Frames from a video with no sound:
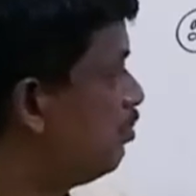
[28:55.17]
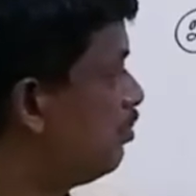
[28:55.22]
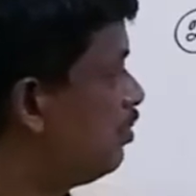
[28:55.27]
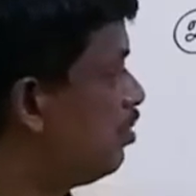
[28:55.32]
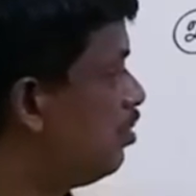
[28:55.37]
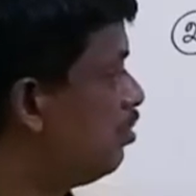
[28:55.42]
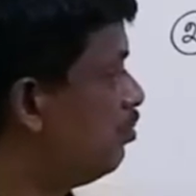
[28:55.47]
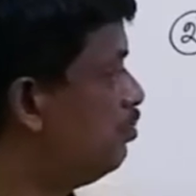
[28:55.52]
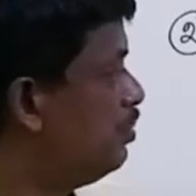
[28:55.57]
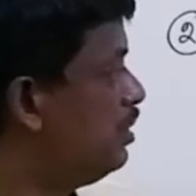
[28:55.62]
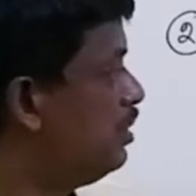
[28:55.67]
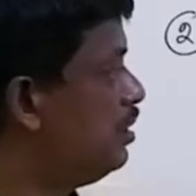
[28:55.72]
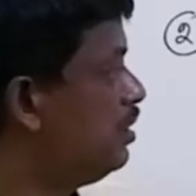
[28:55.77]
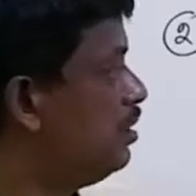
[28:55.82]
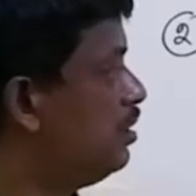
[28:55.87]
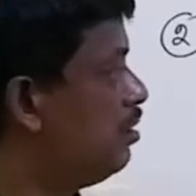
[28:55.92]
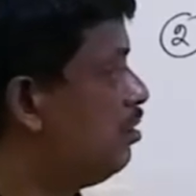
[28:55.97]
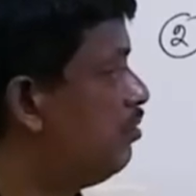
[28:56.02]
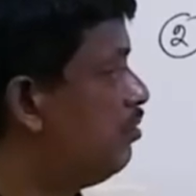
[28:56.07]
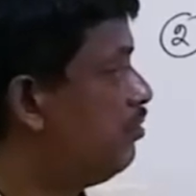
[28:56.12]
of
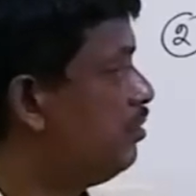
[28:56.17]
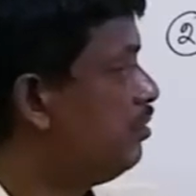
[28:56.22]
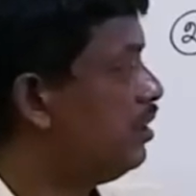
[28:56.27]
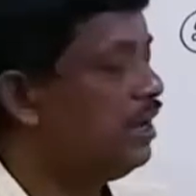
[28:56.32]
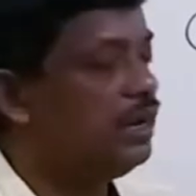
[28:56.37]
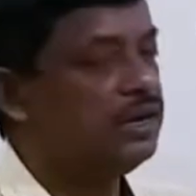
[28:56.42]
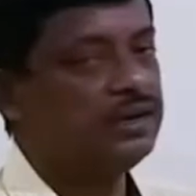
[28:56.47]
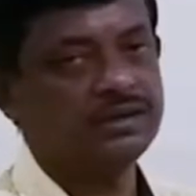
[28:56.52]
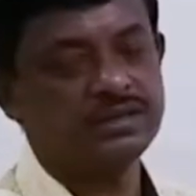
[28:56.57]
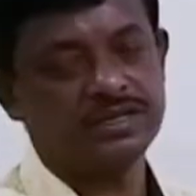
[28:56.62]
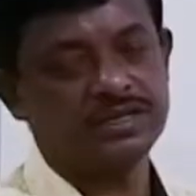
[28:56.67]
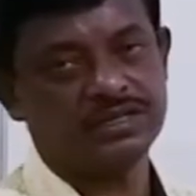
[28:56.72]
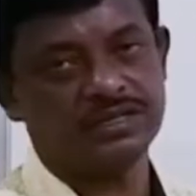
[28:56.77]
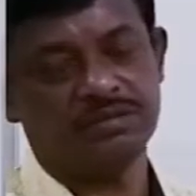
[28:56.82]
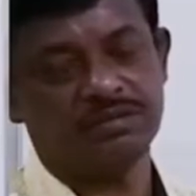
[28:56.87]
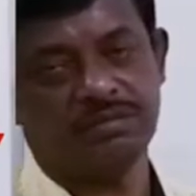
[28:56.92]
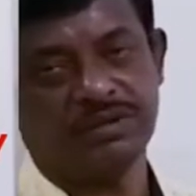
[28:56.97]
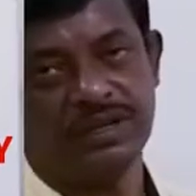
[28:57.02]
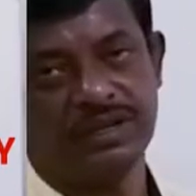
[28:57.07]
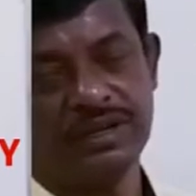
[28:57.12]
B of A intersection
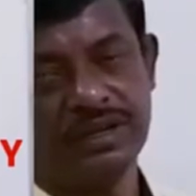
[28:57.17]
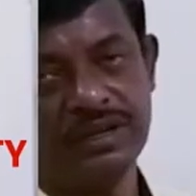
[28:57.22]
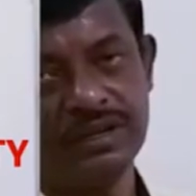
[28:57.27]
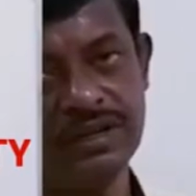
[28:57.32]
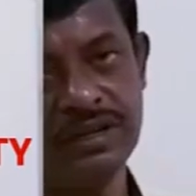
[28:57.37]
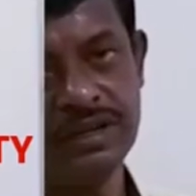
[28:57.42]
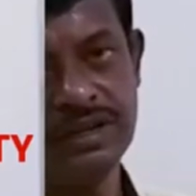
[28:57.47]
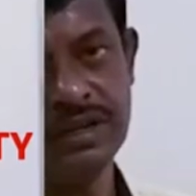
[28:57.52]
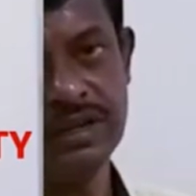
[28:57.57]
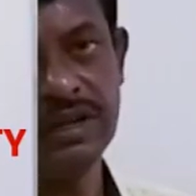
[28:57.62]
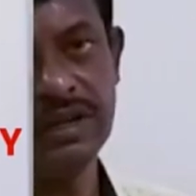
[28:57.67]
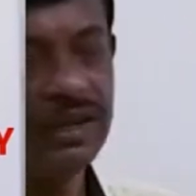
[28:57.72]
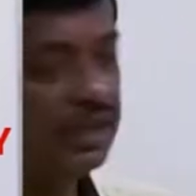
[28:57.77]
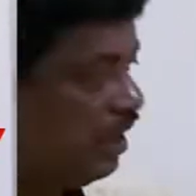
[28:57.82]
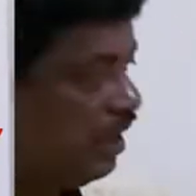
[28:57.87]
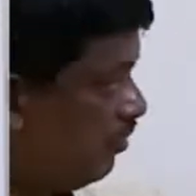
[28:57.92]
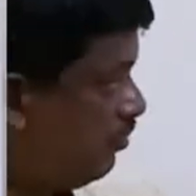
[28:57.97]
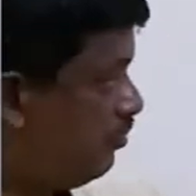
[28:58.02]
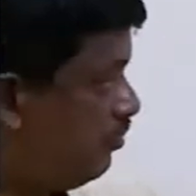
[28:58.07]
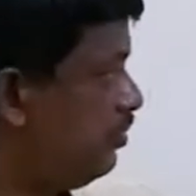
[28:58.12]
B.
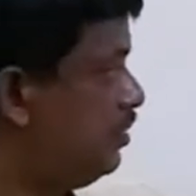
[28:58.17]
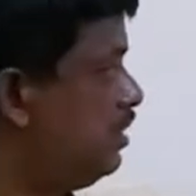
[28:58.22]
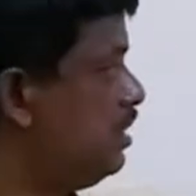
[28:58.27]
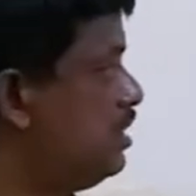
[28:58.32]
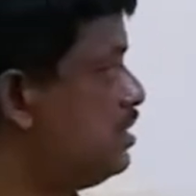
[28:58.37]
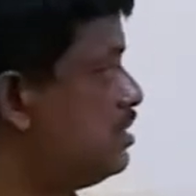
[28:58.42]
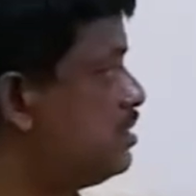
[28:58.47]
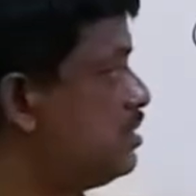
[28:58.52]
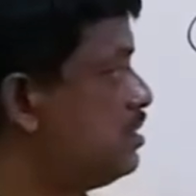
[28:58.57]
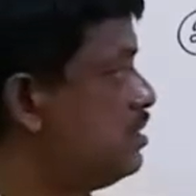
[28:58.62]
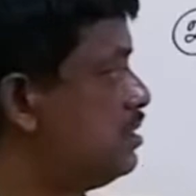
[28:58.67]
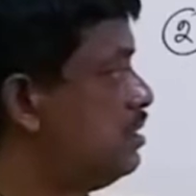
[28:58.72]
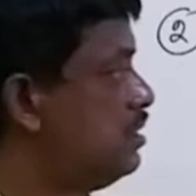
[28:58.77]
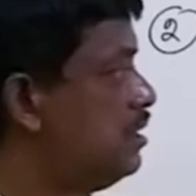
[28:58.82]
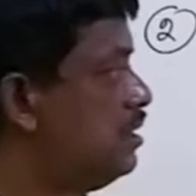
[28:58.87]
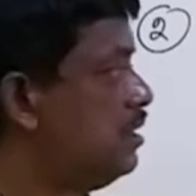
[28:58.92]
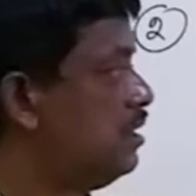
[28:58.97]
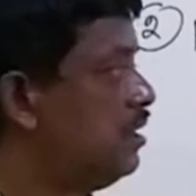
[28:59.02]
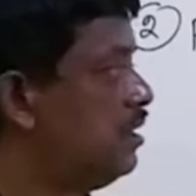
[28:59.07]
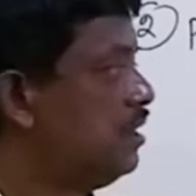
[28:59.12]
If this
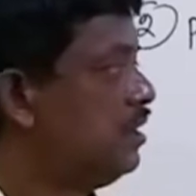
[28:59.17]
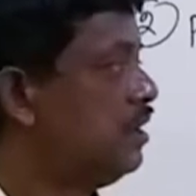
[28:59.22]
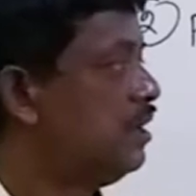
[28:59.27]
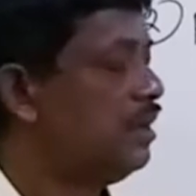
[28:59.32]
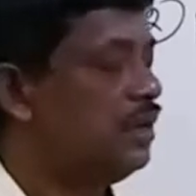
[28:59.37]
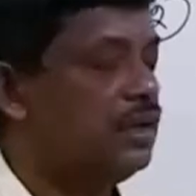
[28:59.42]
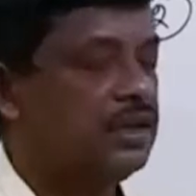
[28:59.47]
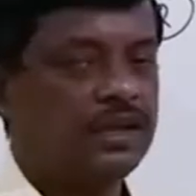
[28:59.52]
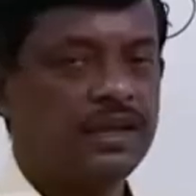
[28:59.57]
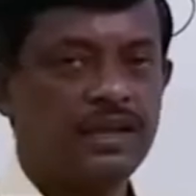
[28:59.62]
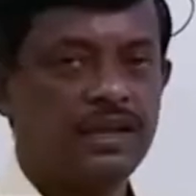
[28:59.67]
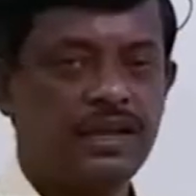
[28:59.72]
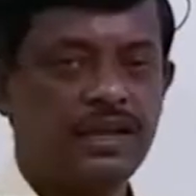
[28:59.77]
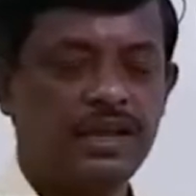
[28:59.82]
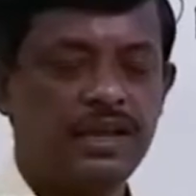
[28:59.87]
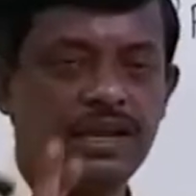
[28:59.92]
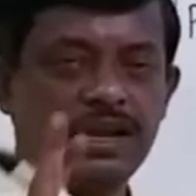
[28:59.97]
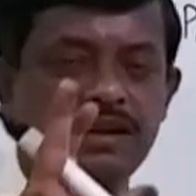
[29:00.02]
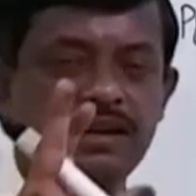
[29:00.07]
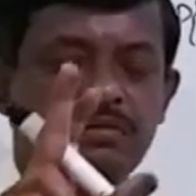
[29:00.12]

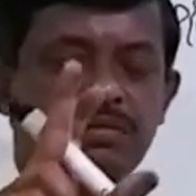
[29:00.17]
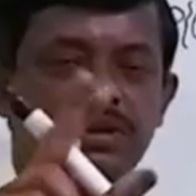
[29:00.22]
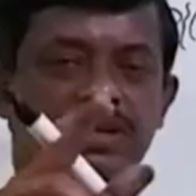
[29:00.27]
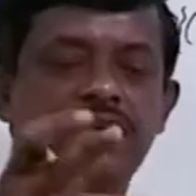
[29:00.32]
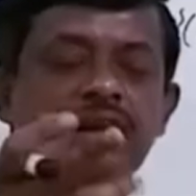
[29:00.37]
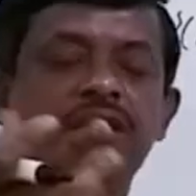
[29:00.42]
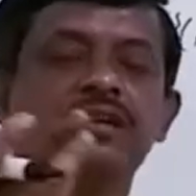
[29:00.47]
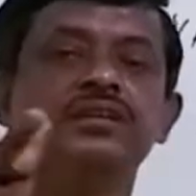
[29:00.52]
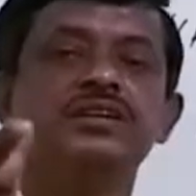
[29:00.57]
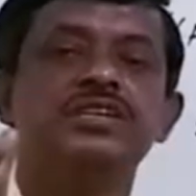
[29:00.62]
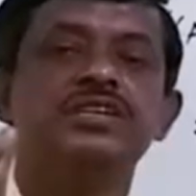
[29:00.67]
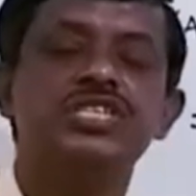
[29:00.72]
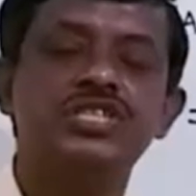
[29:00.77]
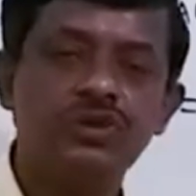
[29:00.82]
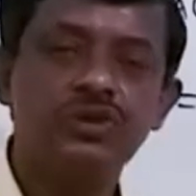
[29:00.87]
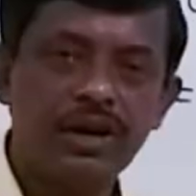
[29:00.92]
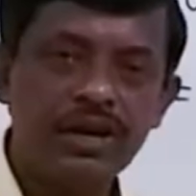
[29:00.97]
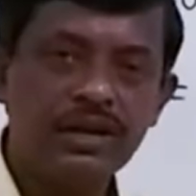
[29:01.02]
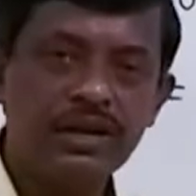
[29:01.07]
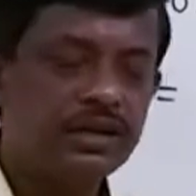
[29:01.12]
A and B are
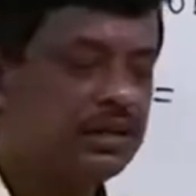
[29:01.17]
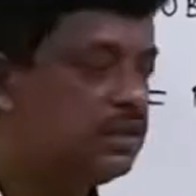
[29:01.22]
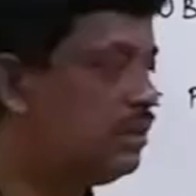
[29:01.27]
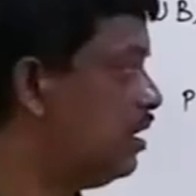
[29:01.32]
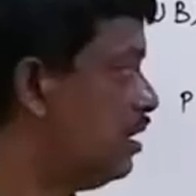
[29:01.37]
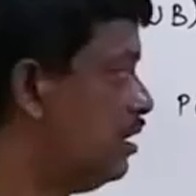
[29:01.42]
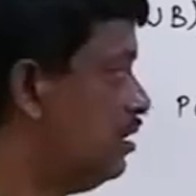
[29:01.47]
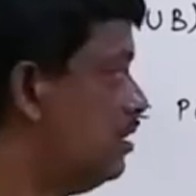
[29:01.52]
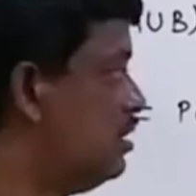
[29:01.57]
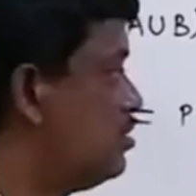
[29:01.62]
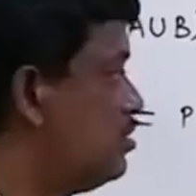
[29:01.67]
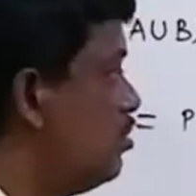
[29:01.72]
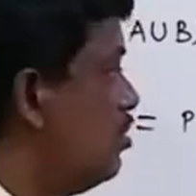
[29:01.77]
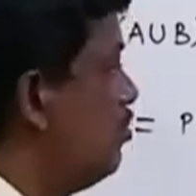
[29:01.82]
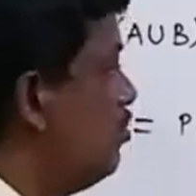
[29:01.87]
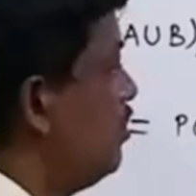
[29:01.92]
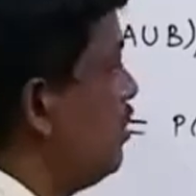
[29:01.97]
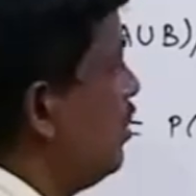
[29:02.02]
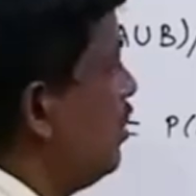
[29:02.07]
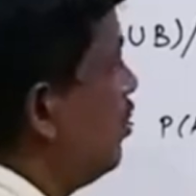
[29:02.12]
disjoint, then this will
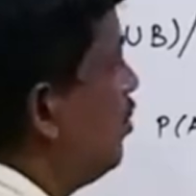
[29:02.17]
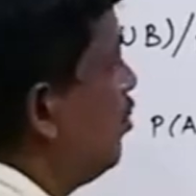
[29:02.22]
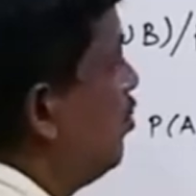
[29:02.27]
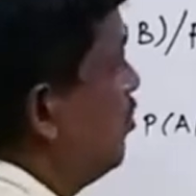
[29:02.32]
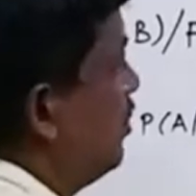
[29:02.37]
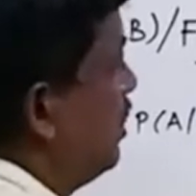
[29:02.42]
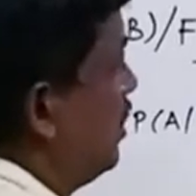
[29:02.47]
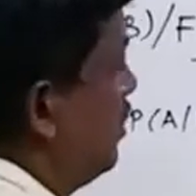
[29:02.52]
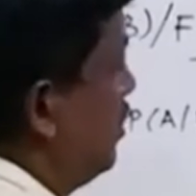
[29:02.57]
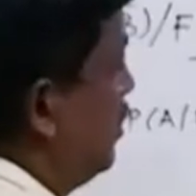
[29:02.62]
be omit.